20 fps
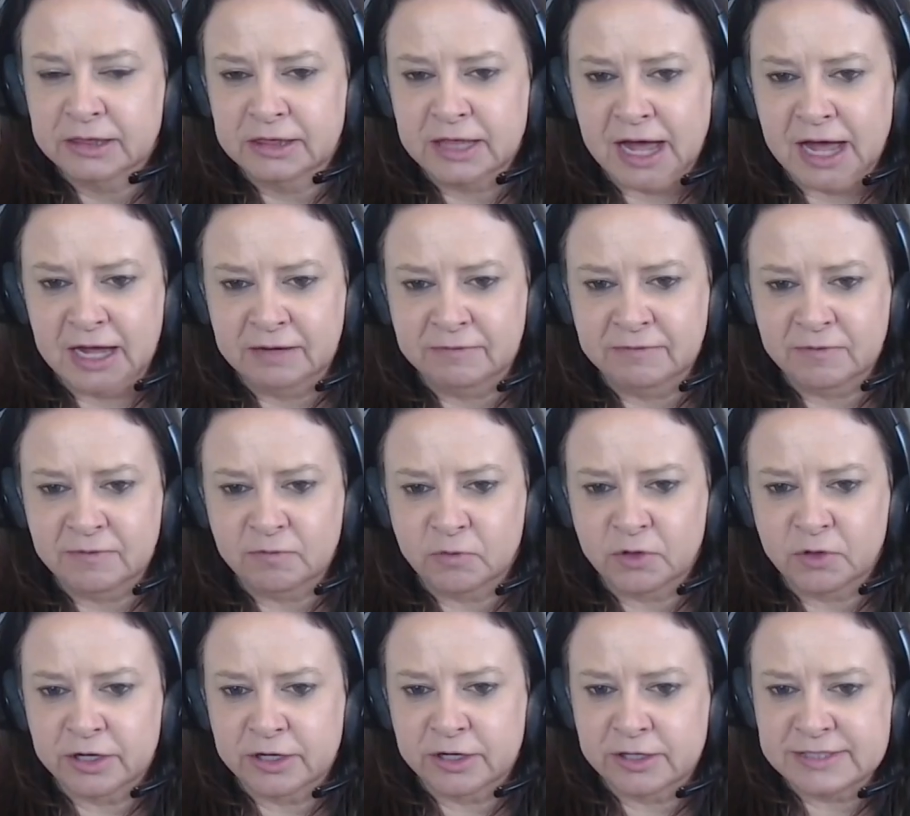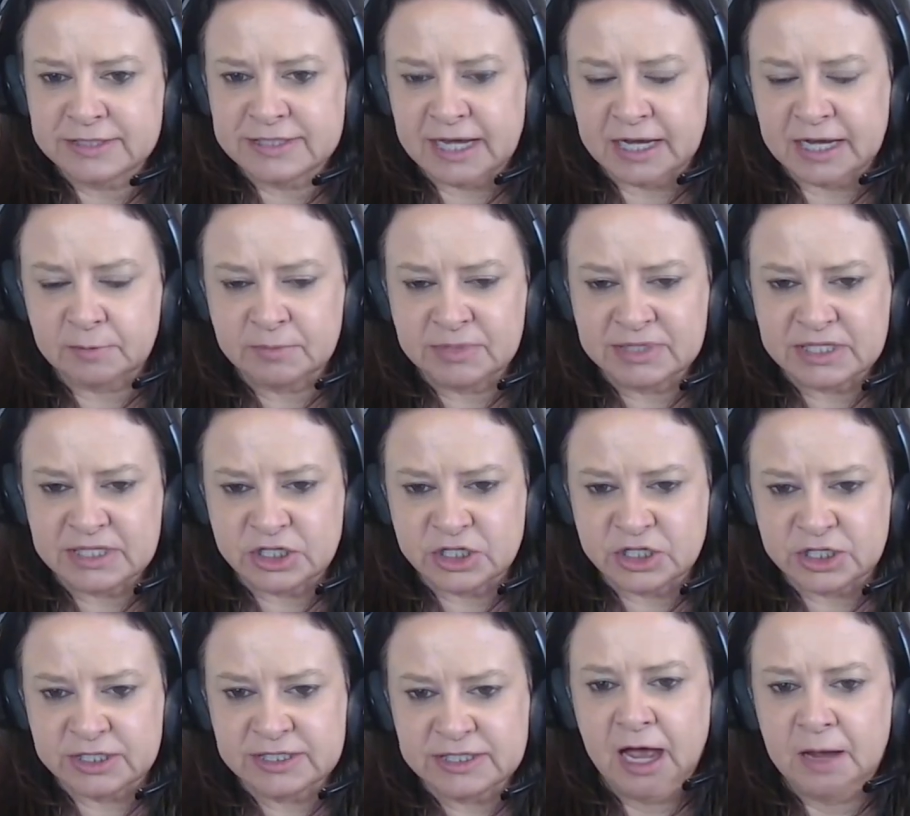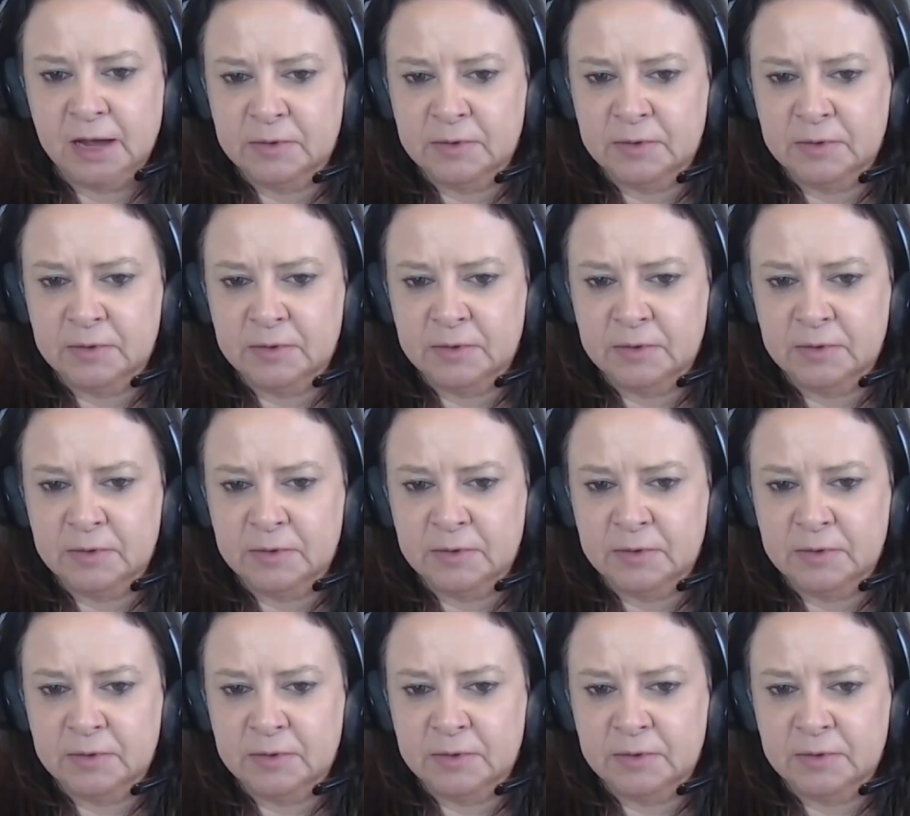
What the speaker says: A lot of it were second positions.